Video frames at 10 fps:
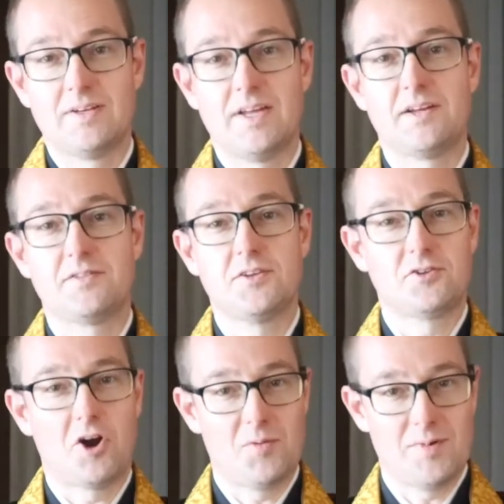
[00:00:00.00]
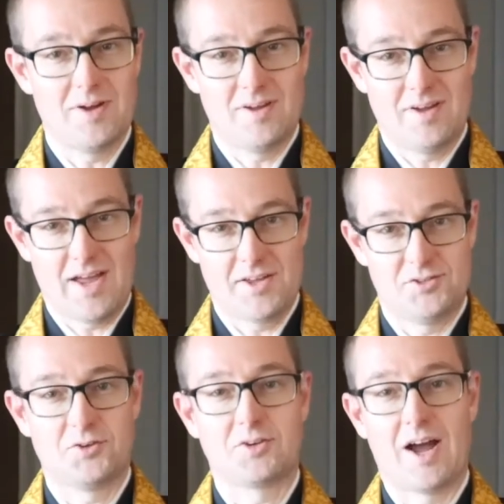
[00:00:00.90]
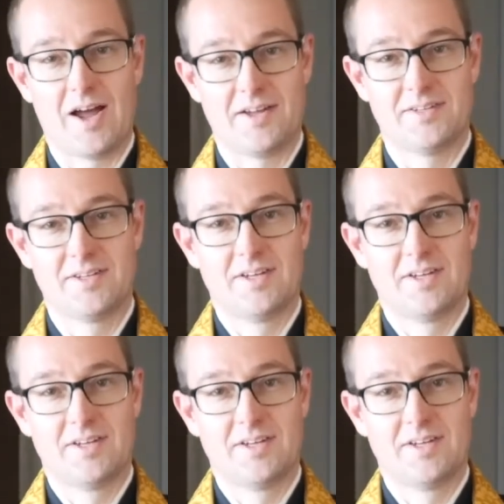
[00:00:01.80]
Take the Dharma as your guide.